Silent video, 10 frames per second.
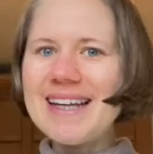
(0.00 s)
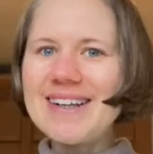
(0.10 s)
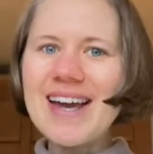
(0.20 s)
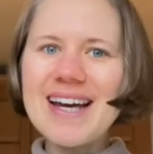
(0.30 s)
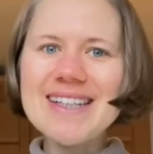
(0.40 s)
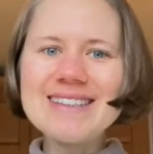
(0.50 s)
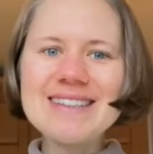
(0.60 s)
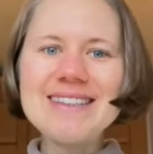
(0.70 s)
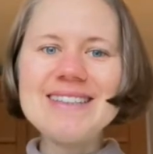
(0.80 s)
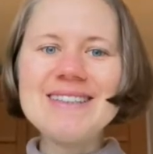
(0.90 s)
there guys,
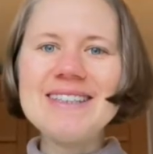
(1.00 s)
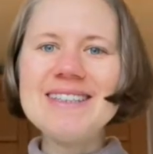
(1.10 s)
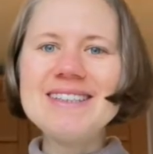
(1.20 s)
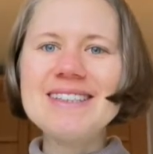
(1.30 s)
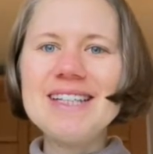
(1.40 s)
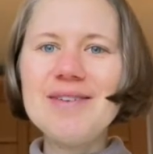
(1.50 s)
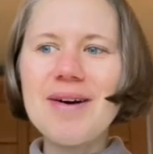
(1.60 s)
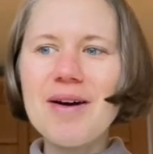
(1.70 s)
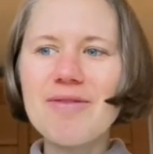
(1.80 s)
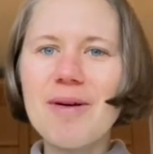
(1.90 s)
this is
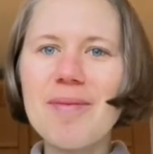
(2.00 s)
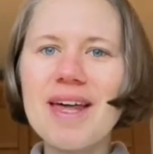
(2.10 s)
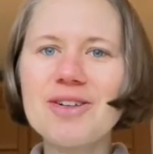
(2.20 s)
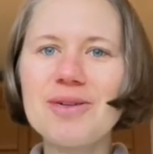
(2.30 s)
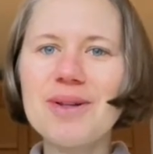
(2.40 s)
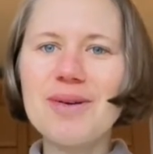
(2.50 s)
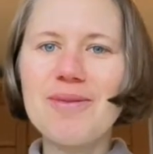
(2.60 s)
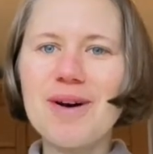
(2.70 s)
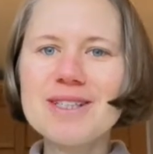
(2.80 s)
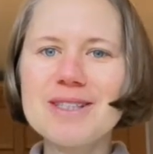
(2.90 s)
Eva from Naturally
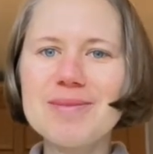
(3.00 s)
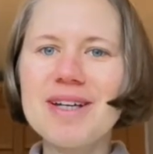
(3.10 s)
Rawsome,